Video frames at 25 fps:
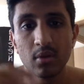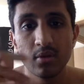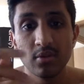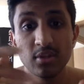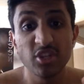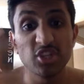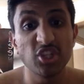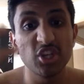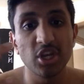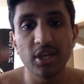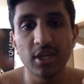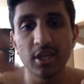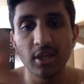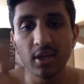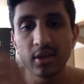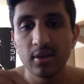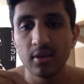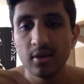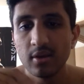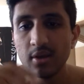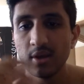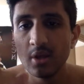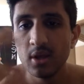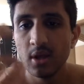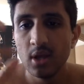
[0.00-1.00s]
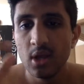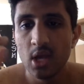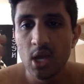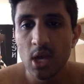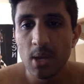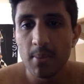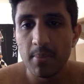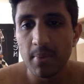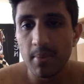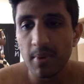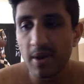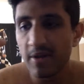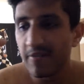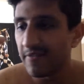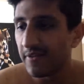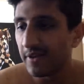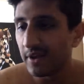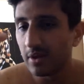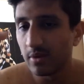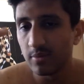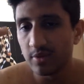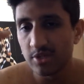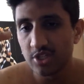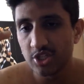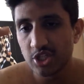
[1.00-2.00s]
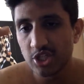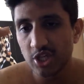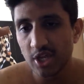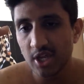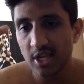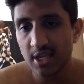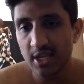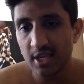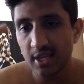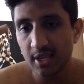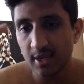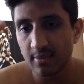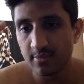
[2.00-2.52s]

The shaking. But my finger was shaking.